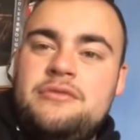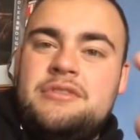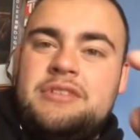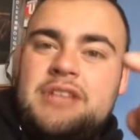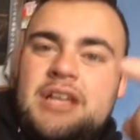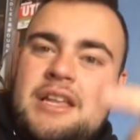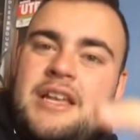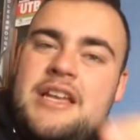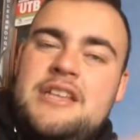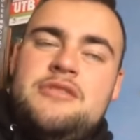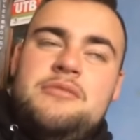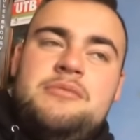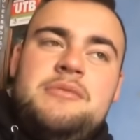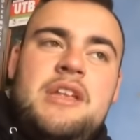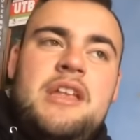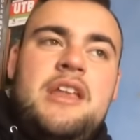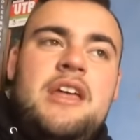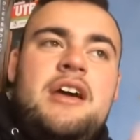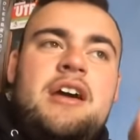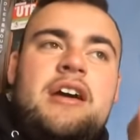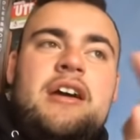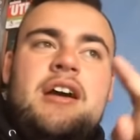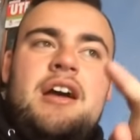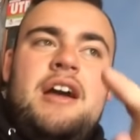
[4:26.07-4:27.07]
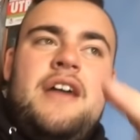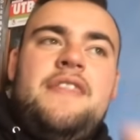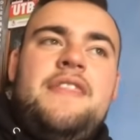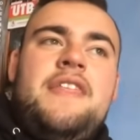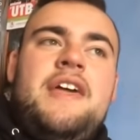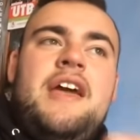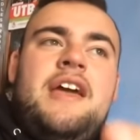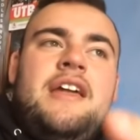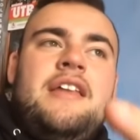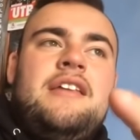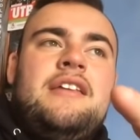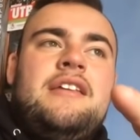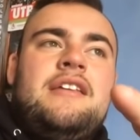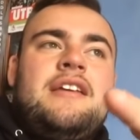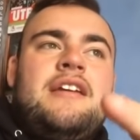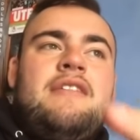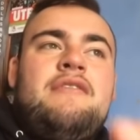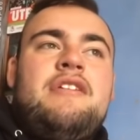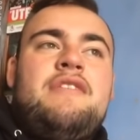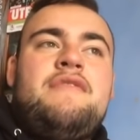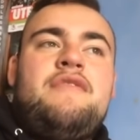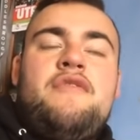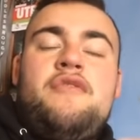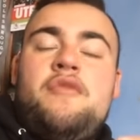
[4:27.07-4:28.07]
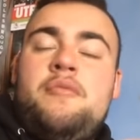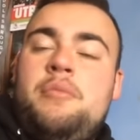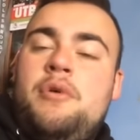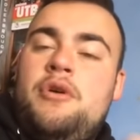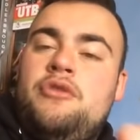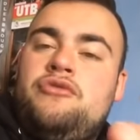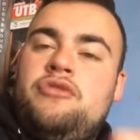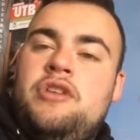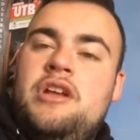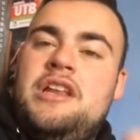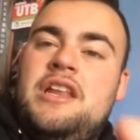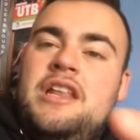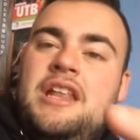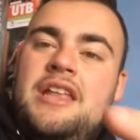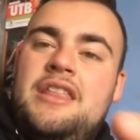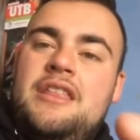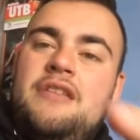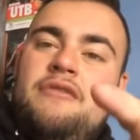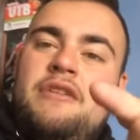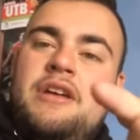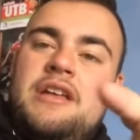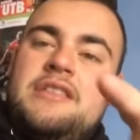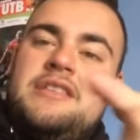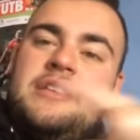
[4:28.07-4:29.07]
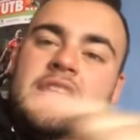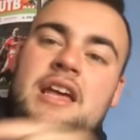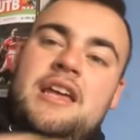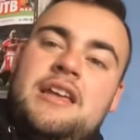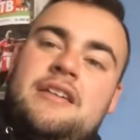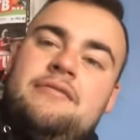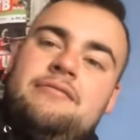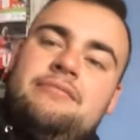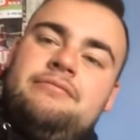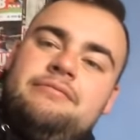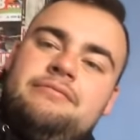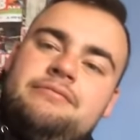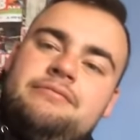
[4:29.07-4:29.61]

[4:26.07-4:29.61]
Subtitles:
I'll get some dinner and then get ready for football training in the rain tonight.